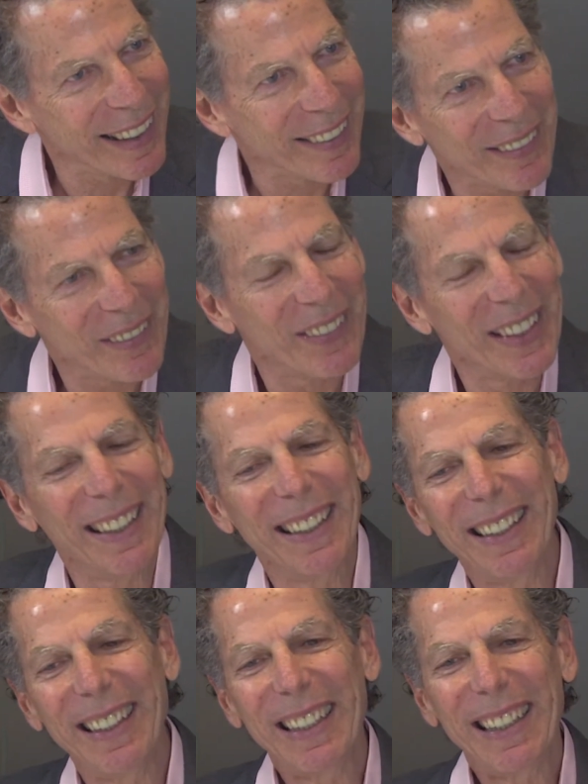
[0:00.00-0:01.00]
Um,
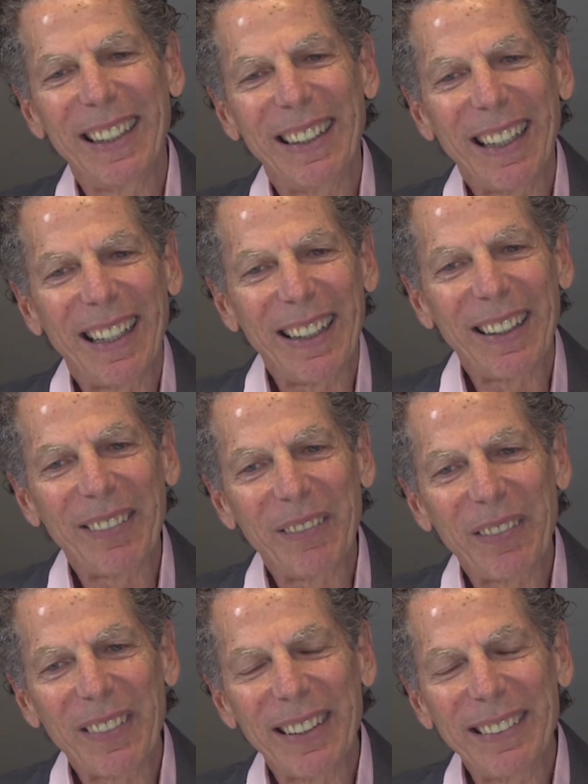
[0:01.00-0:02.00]
uh,
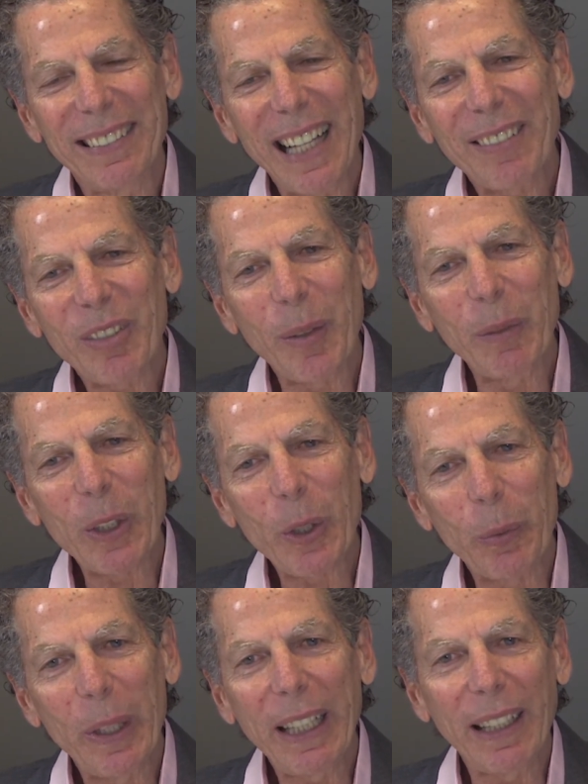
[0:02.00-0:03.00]
not so much
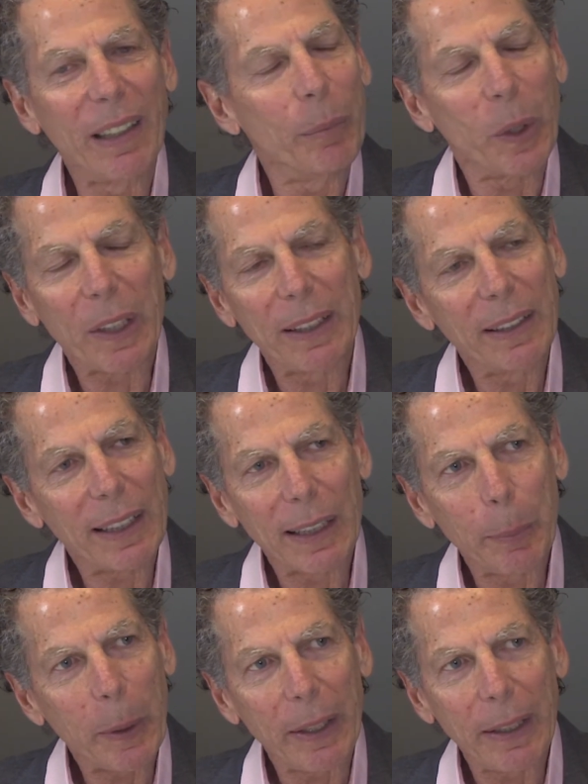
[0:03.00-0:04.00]
reading the book as
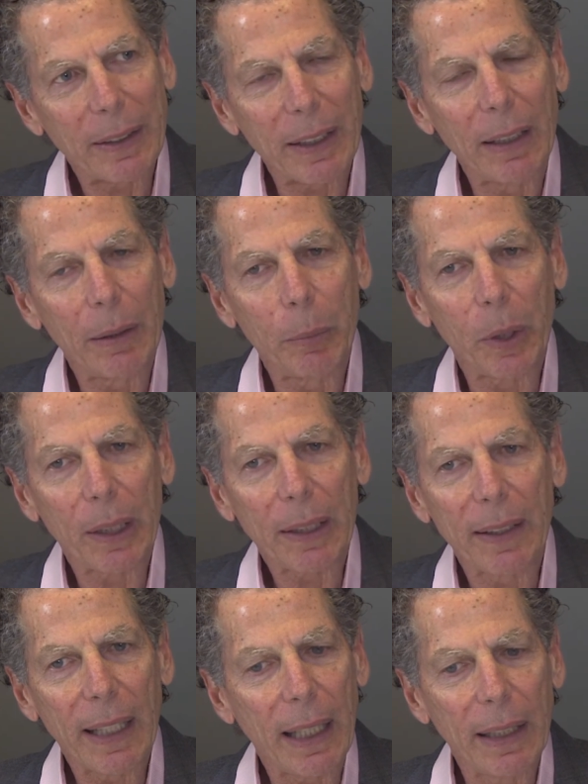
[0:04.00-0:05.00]
experiencing the
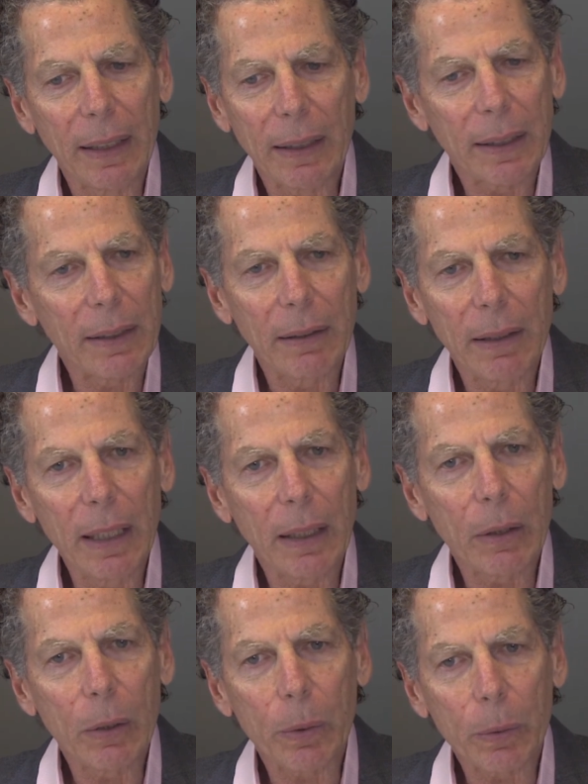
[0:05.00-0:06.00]
book, that is, the
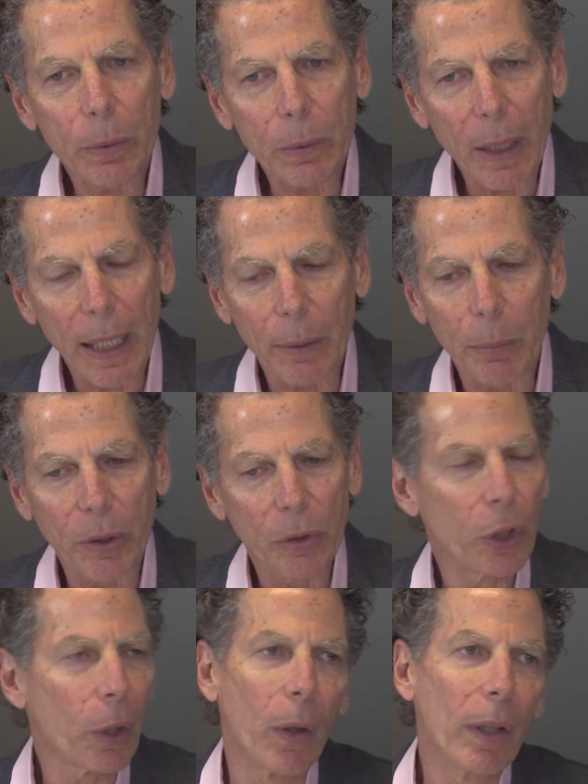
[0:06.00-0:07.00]
incredible
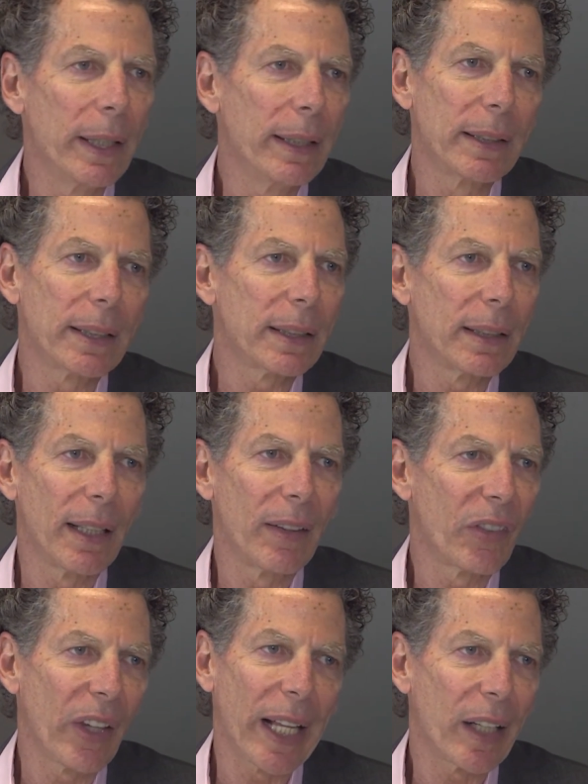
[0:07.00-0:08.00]
joys
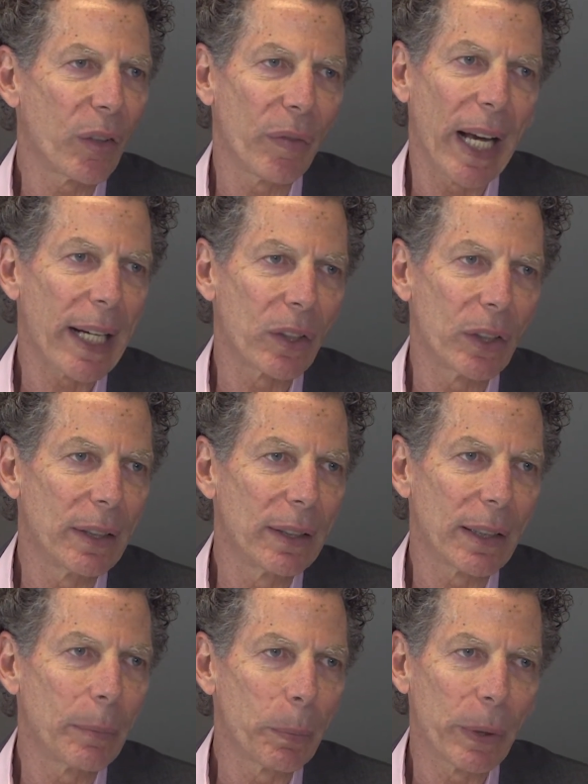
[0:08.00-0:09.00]
and
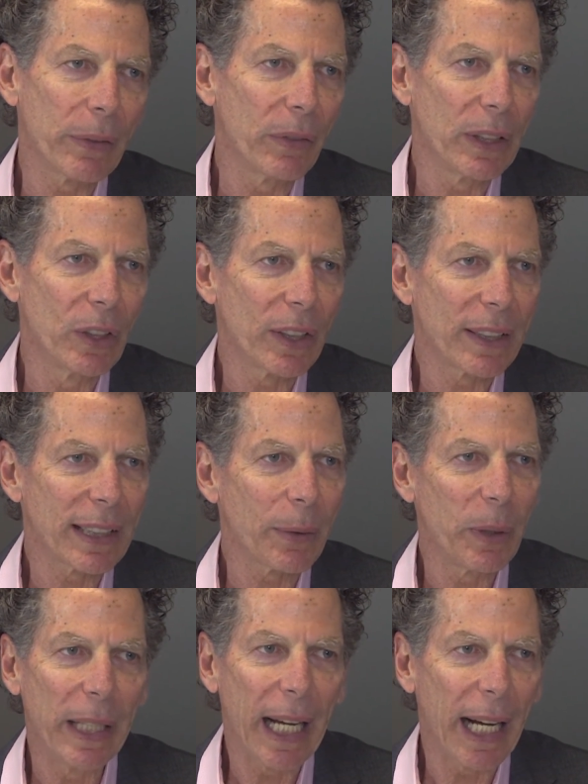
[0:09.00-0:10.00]
satisfactions and privileges
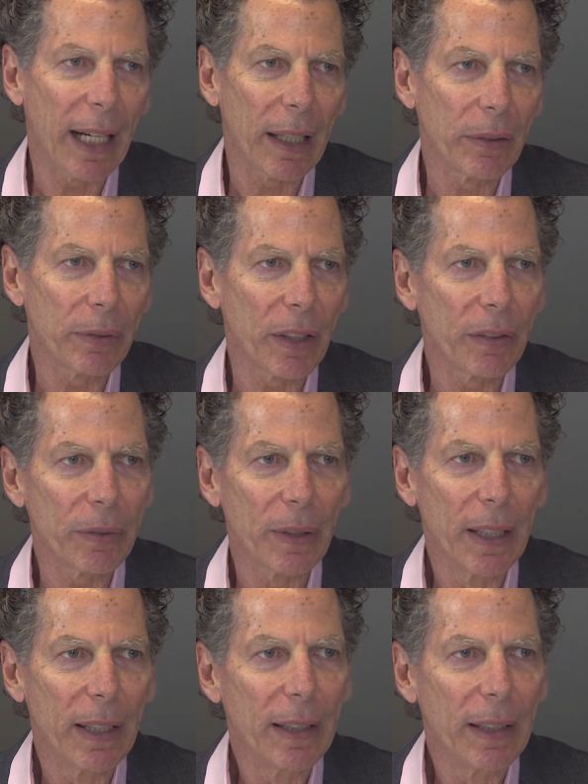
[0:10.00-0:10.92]
that we have of